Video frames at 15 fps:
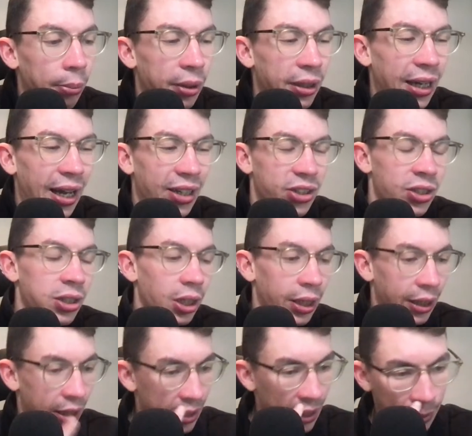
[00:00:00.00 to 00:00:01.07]
yeah, just looking
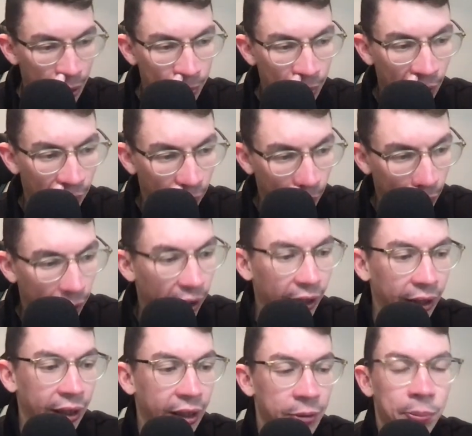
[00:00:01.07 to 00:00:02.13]
at the teams above them, I
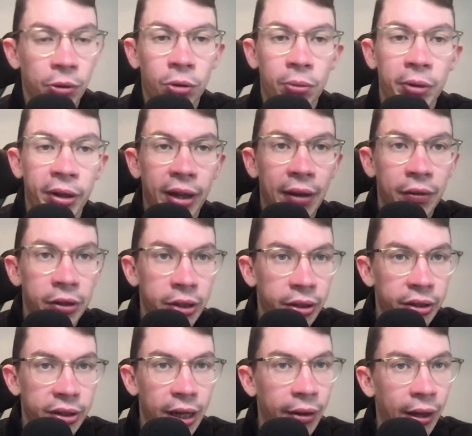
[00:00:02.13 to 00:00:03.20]
think it's Bournemouth, Everton,
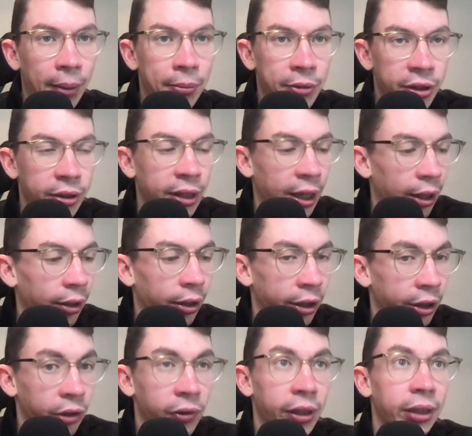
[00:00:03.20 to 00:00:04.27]
Southampton. Yeah, I
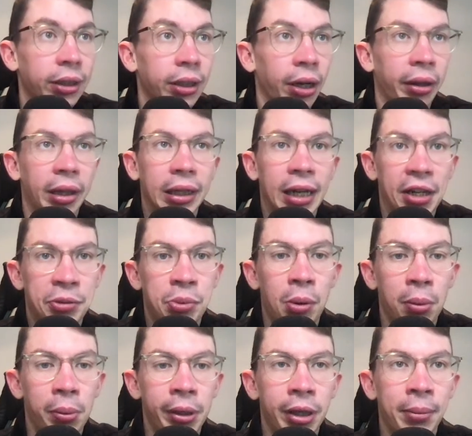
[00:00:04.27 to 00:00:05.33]
agree. I think that's
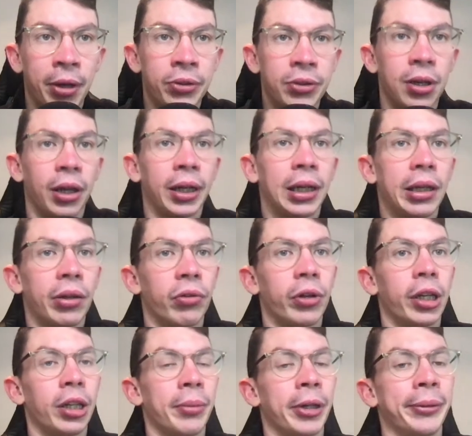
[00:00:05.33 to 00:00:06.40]
probably the most likely 3
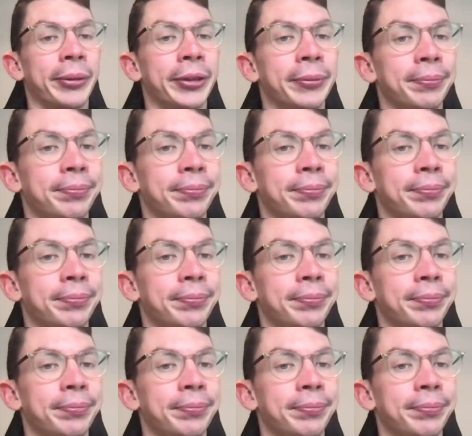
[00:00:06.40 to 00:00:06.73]
at the moment.